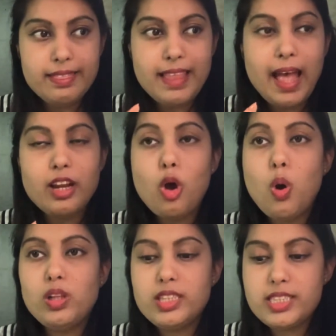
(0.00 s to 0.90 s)
that
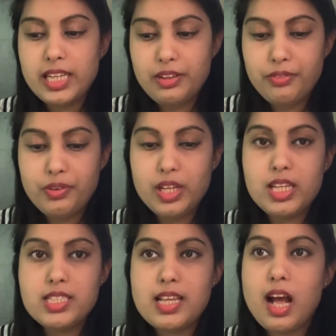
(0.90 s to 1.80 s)
all the
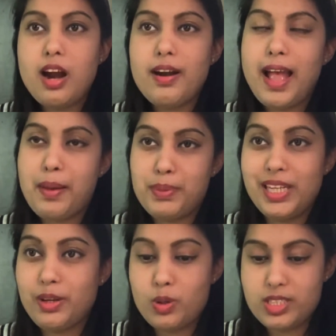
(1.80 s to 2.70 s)
deliveries are
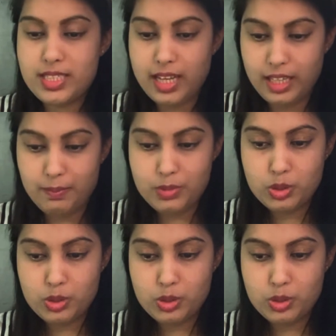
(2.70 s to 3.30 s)
happening on time.